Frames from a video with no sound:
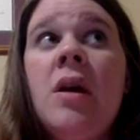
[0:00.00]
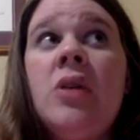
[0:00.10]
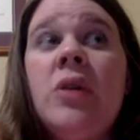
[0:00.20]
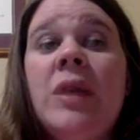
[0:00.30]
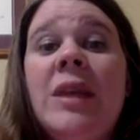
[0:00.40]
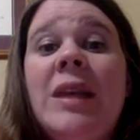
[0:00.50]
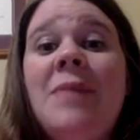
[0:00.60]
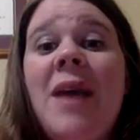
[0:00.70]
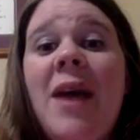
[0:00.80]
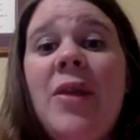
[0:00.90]
so I could
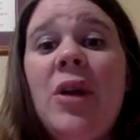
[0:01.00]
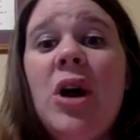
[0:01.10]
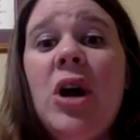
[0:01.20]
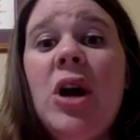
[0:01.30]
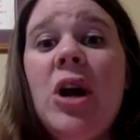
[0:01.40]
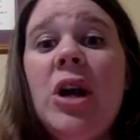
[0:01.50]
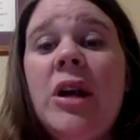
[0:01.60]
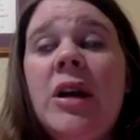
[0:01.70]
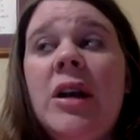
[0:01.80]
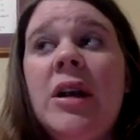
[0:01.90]
keep that in the car.
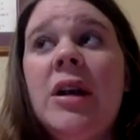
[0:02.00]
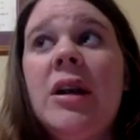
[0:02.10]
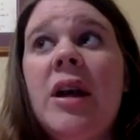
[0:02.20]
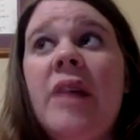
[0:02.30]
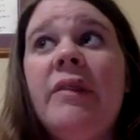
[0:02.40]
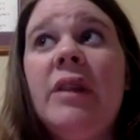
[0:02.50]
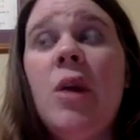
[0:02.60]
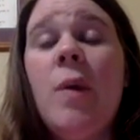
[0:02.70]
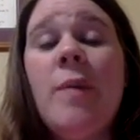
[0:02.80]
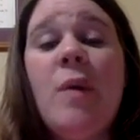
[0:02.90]
I really
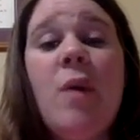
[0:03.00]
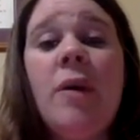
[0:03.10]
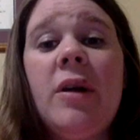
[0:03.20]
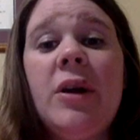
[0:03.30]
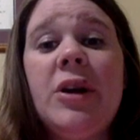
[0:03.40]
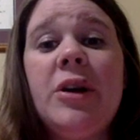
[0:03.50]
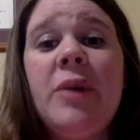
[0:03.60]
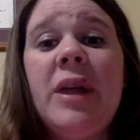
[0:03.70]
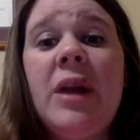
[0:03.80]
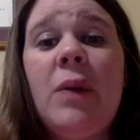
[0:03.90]
don't want my water to
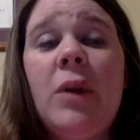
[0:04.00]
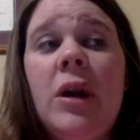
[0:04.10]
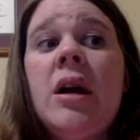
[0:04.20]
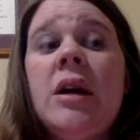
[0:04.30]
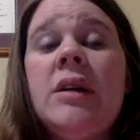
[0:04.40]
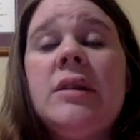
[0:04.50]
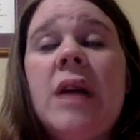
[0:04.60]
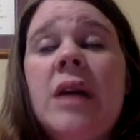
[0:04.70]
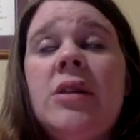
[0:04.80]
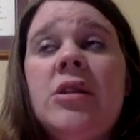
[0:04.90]
break at work because
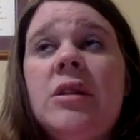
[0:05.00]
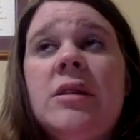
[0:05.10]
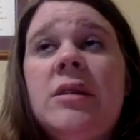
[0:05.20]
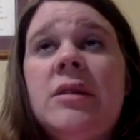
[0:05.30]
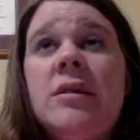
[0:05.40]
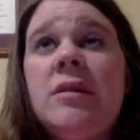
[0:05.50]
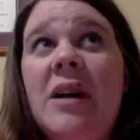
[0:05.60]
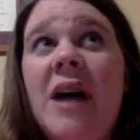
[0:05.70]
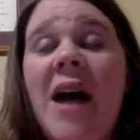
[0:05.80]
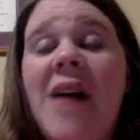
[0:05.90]
that's just,
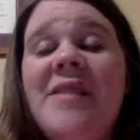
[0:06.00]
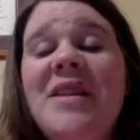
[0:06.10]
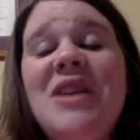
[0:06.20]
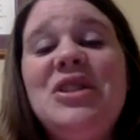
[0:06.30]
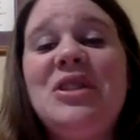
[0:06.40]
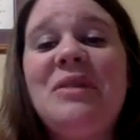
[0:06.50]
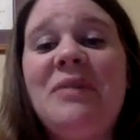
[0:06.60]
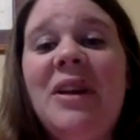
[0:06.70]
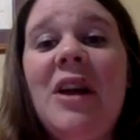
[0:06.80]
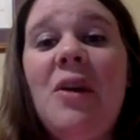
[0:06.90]
it's just a
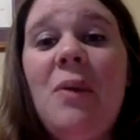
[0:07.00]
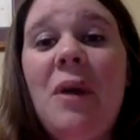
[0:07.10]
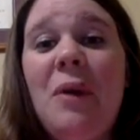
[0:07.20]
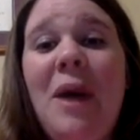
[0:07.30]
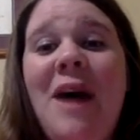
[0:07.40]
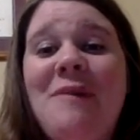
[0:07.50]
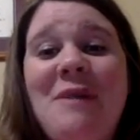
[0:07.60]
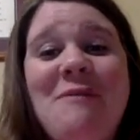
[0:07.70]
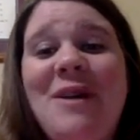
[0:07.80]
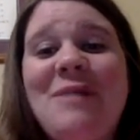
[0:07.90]
fear. I don't want to have my
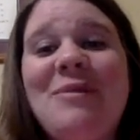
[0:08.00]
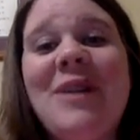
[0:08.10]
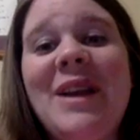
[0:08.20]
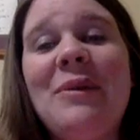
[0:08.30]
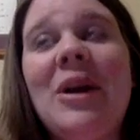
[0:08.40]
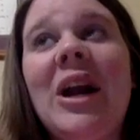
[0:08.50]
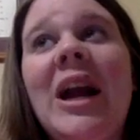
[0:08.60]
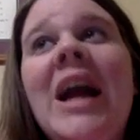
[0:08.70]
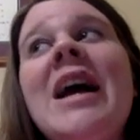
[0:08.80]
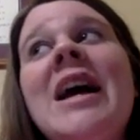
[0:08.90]
water break at
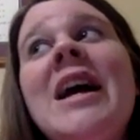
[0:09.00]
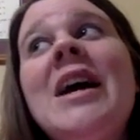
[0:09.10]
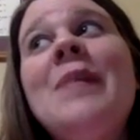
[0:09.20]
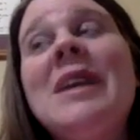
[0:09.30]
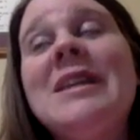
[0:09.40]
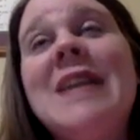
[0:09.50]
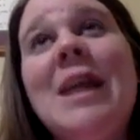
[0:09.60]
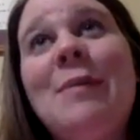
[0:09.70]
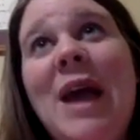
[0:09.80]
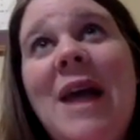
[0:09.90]
work because then
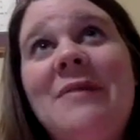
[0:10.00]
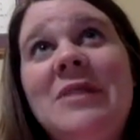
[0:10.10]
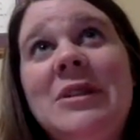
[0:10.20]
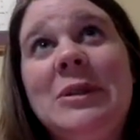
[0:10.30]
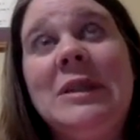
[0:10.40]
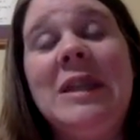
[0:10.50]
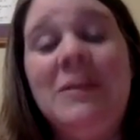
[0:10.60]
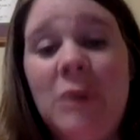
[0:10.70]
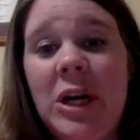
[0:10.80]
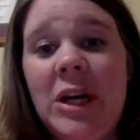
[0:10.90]
I'm going to have to
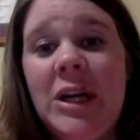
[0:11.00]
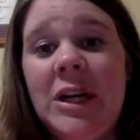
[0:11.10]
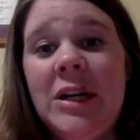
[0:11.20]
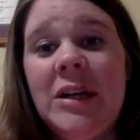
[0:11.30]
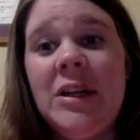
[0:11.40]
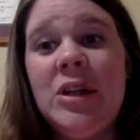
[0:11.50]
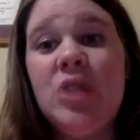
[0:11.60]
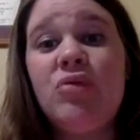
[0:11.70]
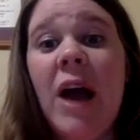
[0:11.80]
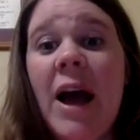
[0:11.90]
leave work,
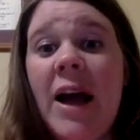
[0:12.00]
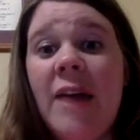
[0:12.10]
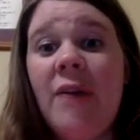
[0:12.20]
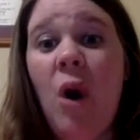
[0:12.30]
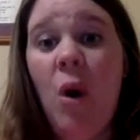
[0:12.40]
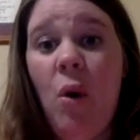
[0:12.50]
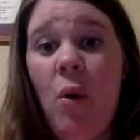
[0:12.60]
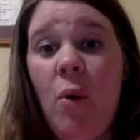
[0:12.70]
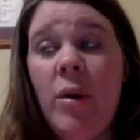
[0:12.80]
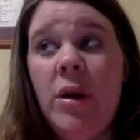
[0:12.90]
drive
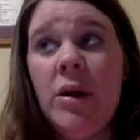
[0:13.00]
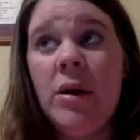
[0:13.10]
home